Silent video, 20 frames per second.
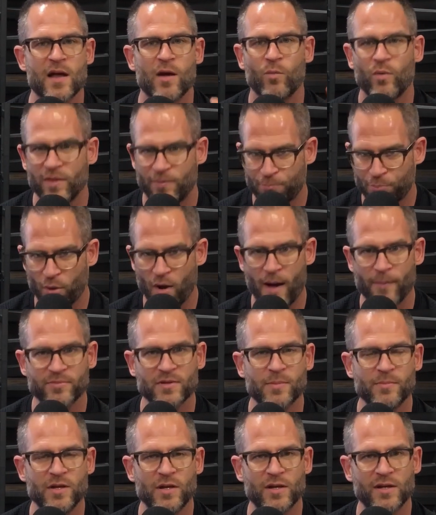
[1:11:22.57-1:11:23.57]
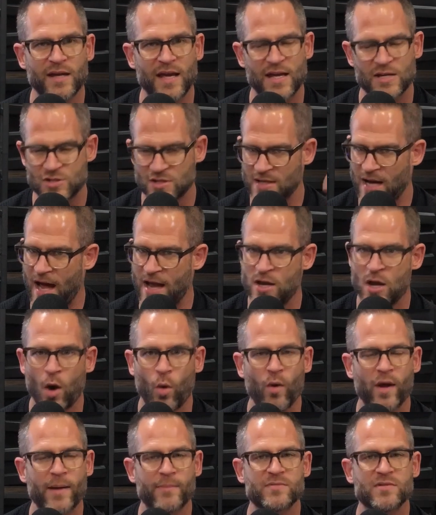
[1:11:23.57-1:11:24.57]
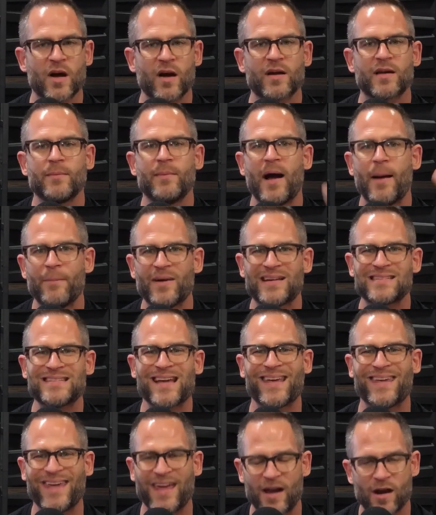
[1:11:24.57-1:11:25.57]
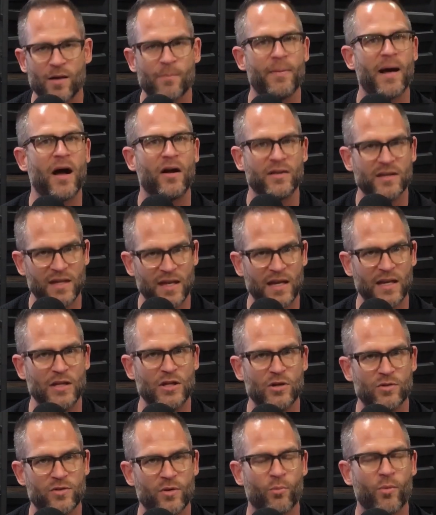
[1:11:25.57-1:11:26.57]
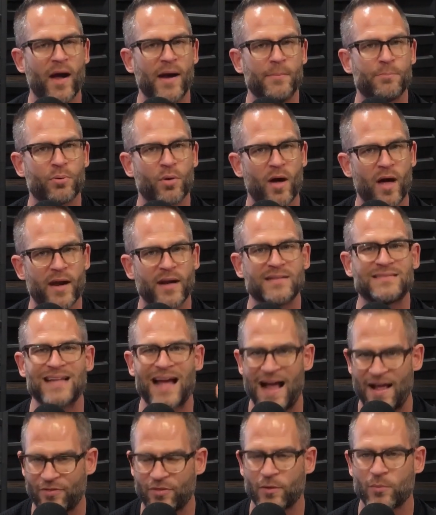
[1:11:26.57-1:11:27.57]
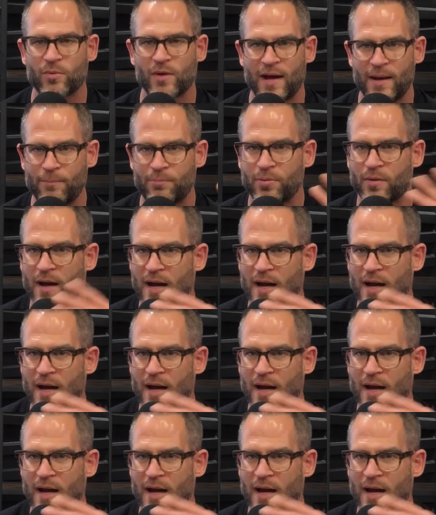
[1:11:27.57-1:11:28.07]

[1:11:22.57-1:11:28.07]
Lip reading: With prompt communication, I know what I'm talking about because I care about getting you the right product at the right price.